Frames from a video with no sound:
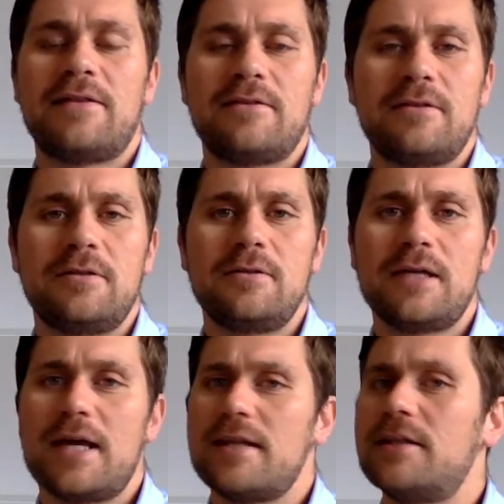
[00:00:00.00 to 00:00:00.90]

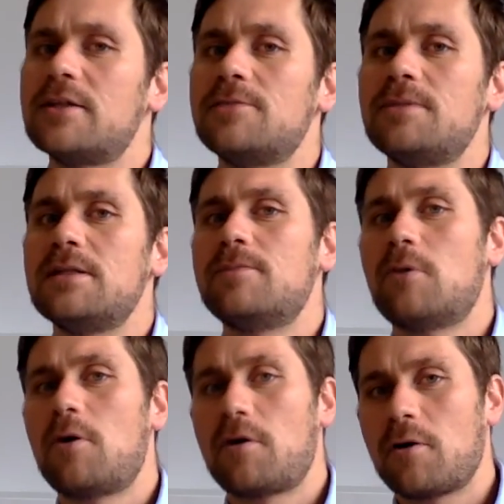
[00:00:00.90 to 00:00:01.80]
okay, there could be
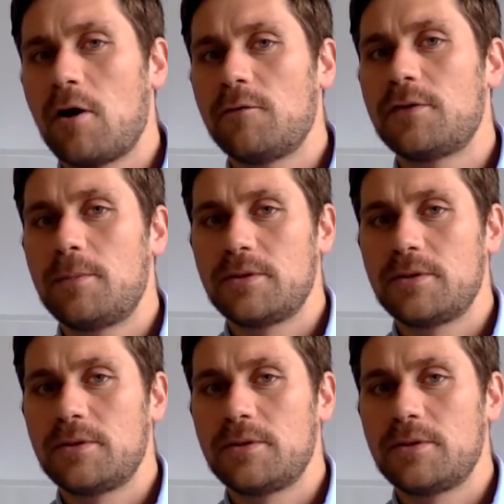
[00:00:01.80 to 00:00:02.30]
more comfortable